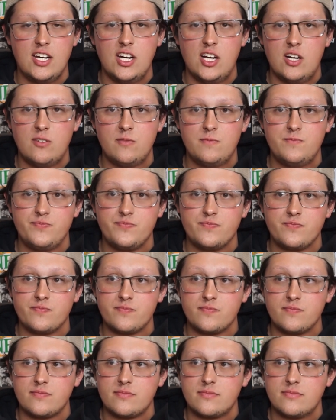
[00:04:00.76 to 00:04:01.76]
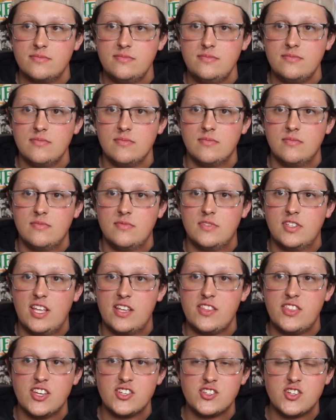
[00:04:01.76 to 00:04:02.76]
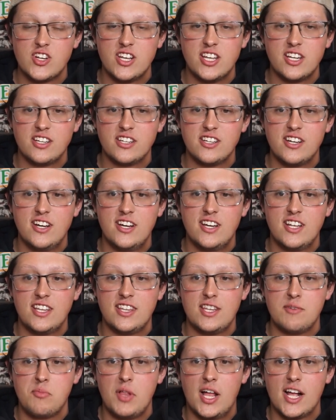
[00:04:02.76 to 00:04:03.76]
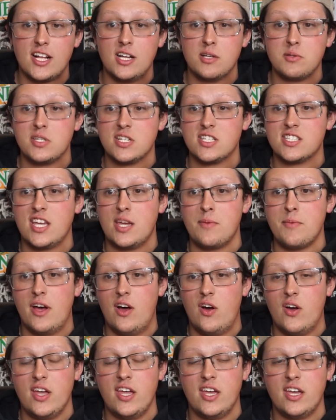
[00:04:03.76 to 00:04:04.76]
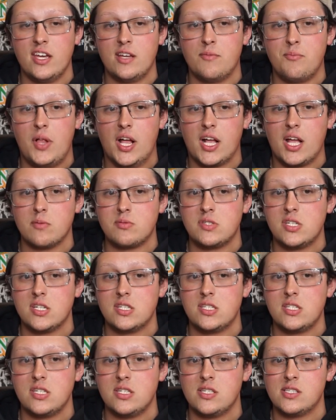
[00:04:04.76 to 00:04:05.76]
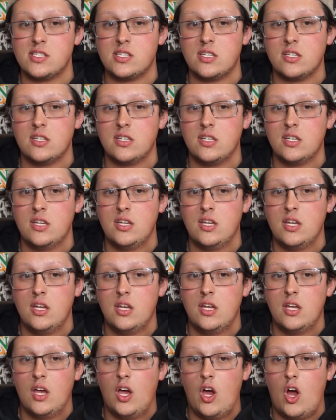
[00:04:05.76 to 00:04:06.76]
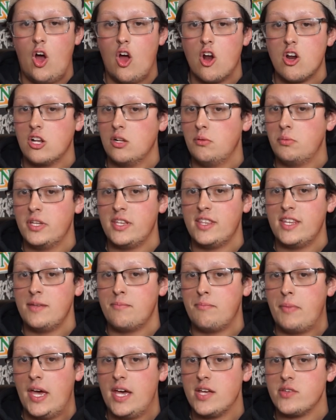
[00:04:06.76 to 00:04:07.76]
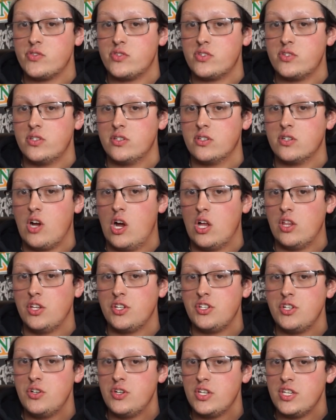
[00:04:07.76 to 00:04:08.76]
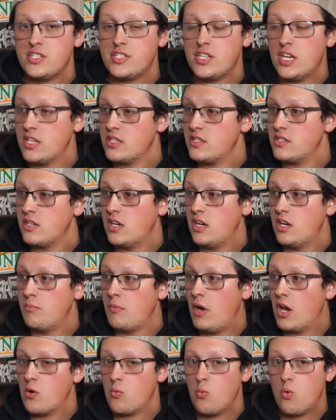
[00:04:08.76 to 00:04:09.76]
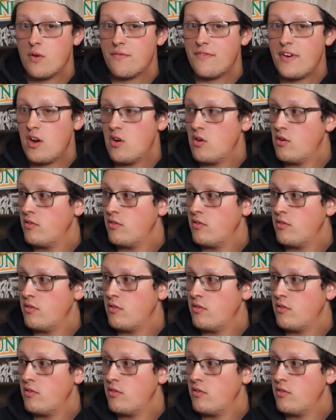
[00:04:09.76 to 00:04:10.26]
know... Things were getting good, and then Black Ops 6 came out, and Black Ops 6 is arguably the best Call of Duty since Modern Warfare